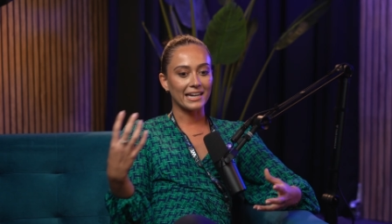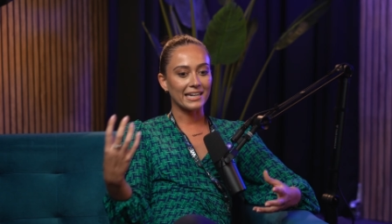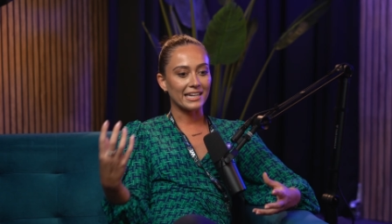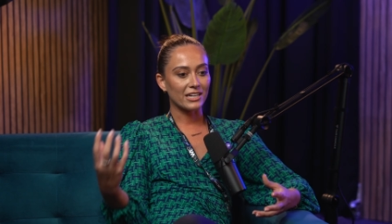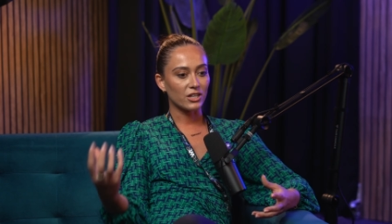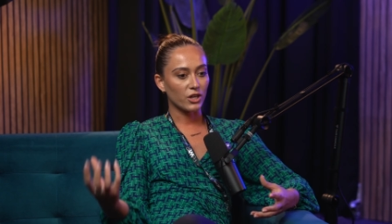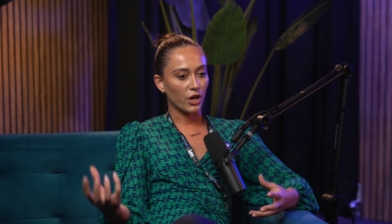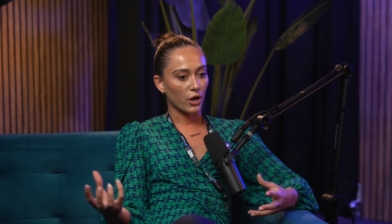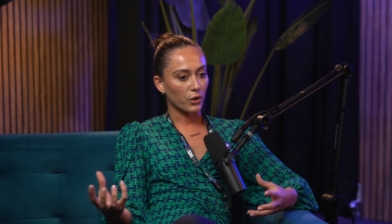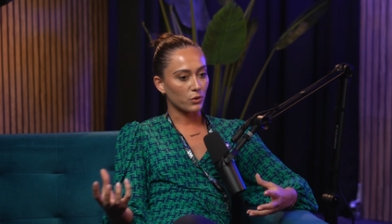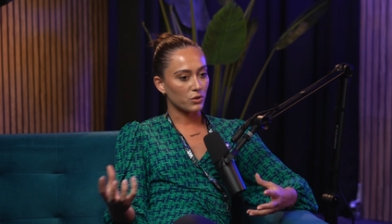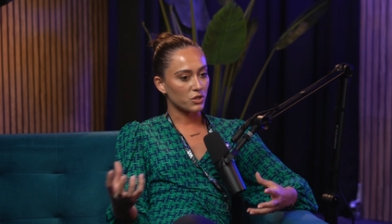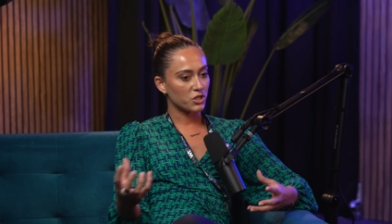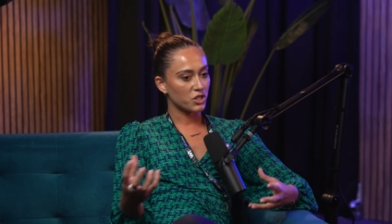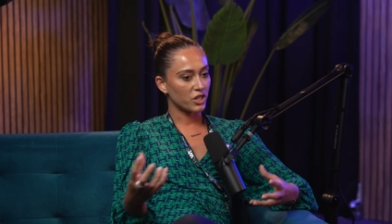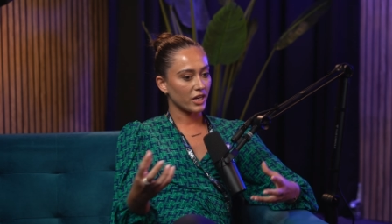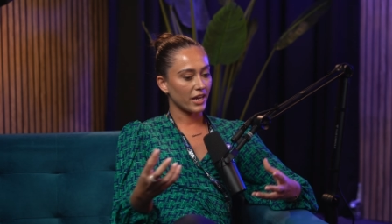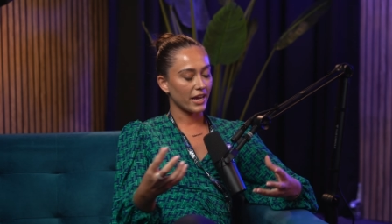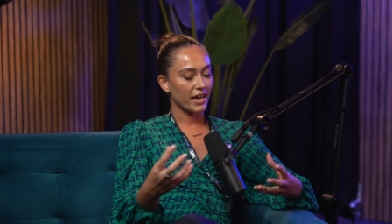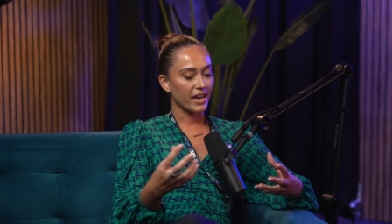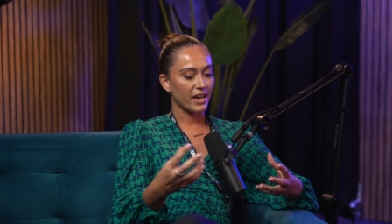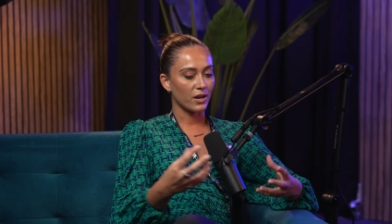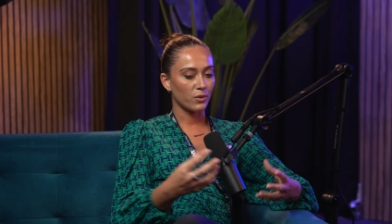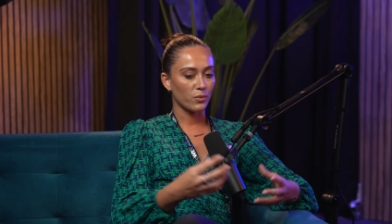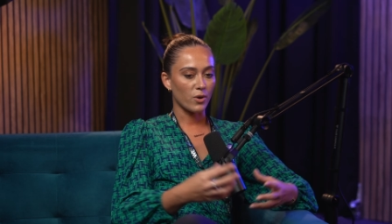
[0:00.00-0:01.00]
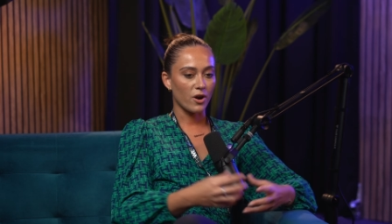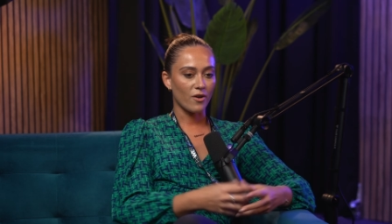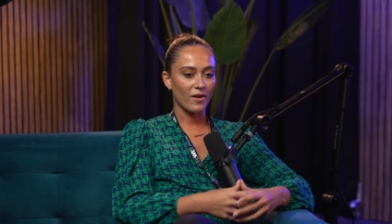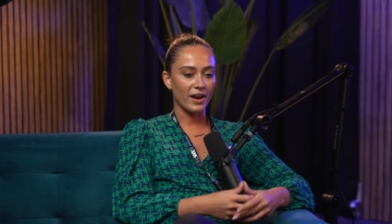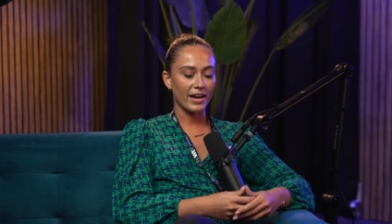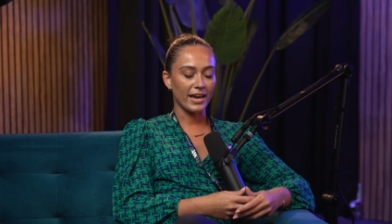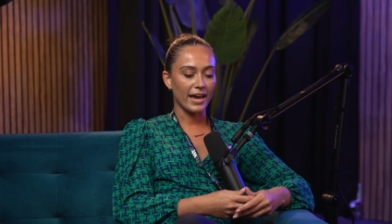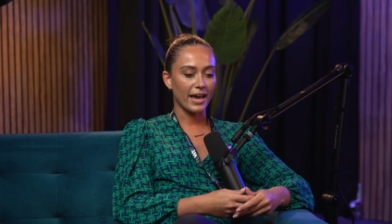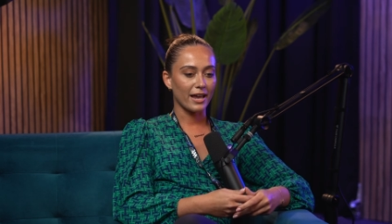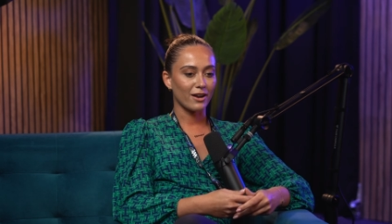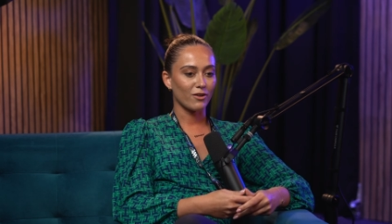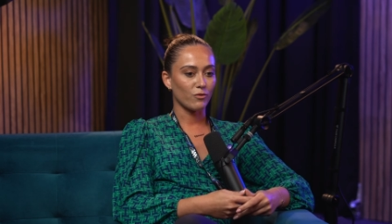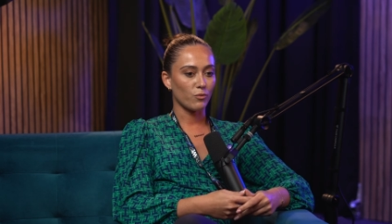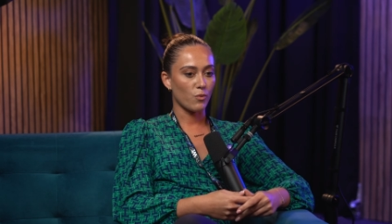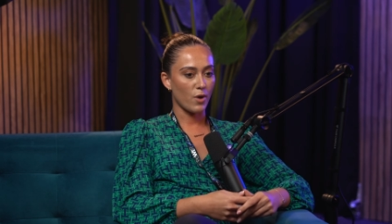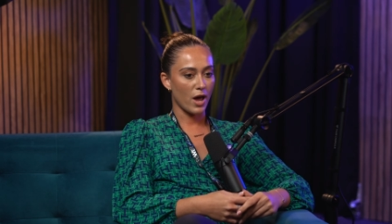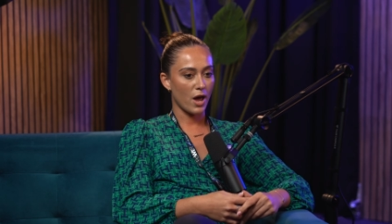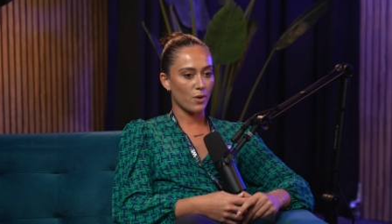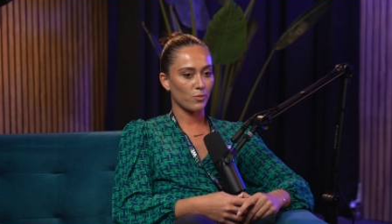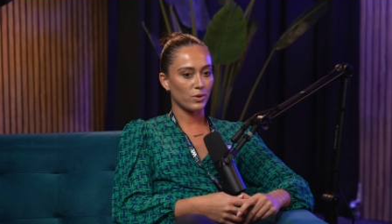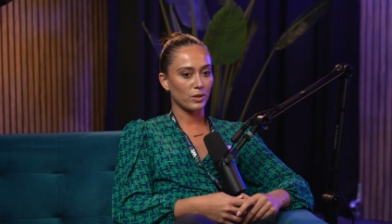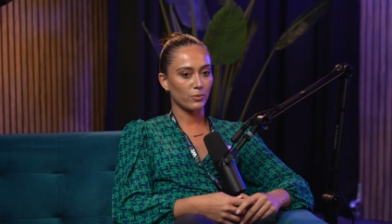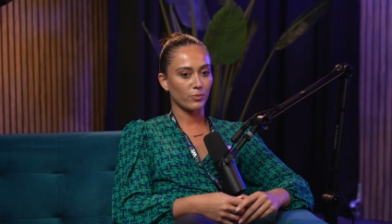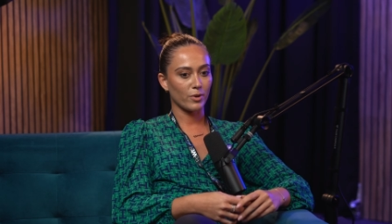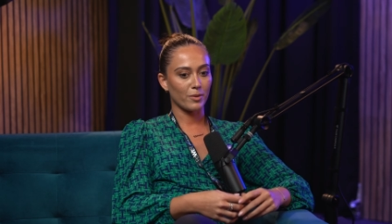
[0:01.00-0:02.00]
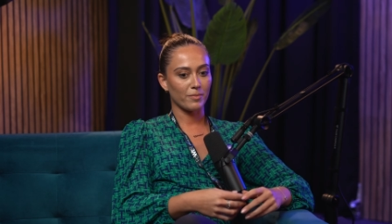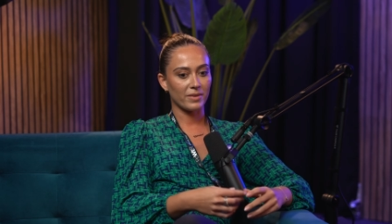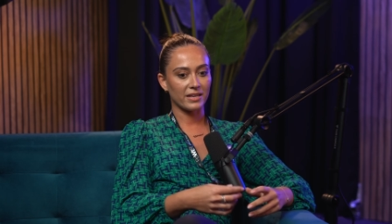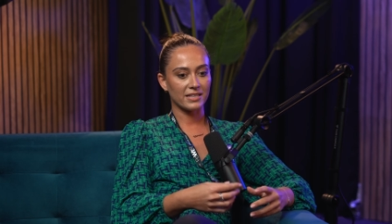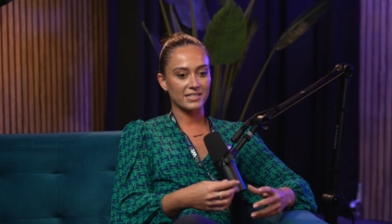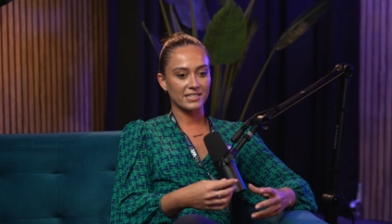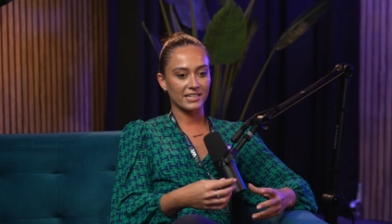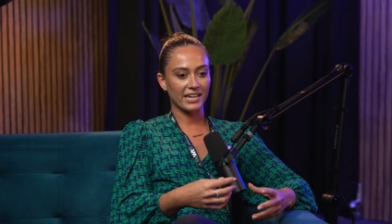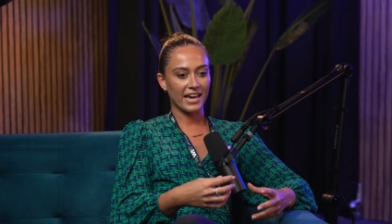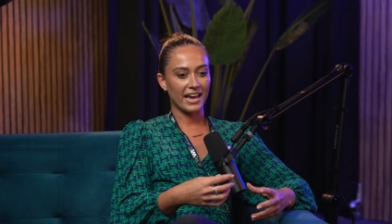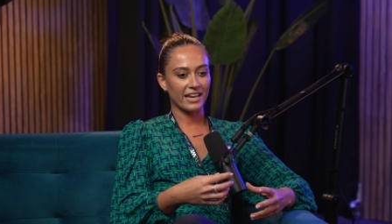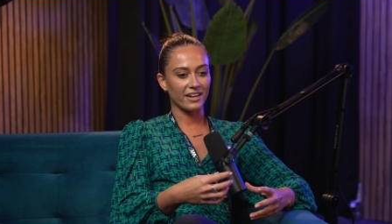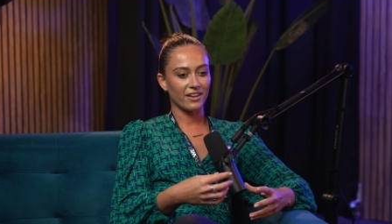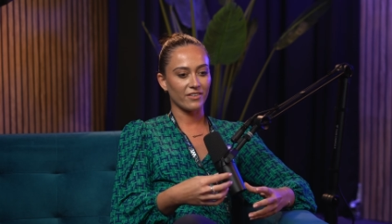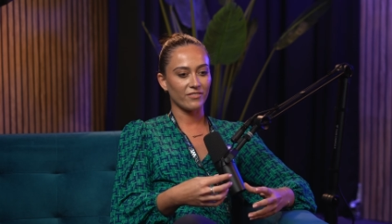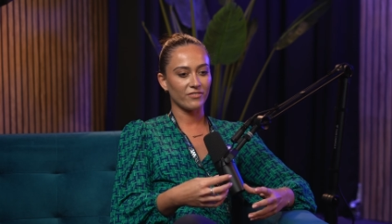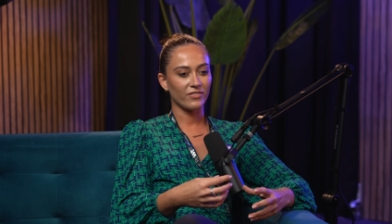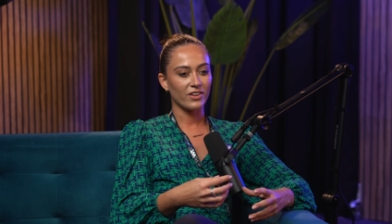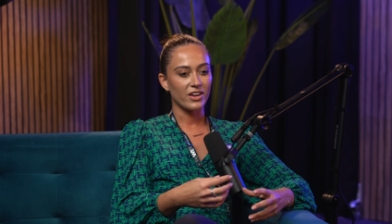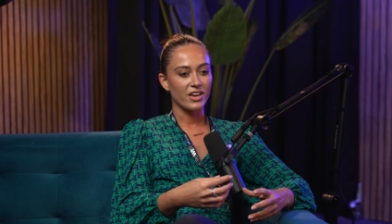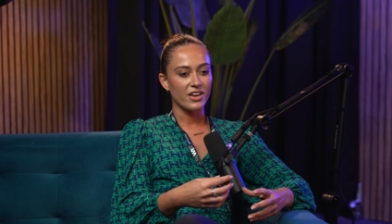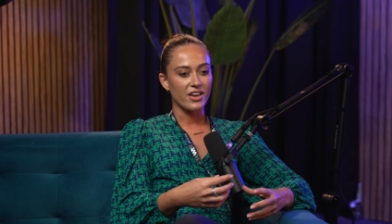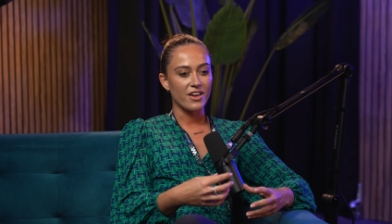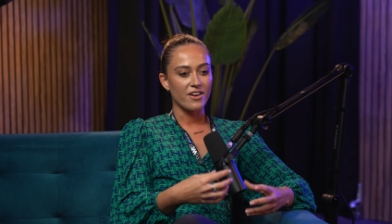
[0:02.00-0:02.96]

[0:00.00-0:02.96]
Lead coaching where I kind of work with women to kind of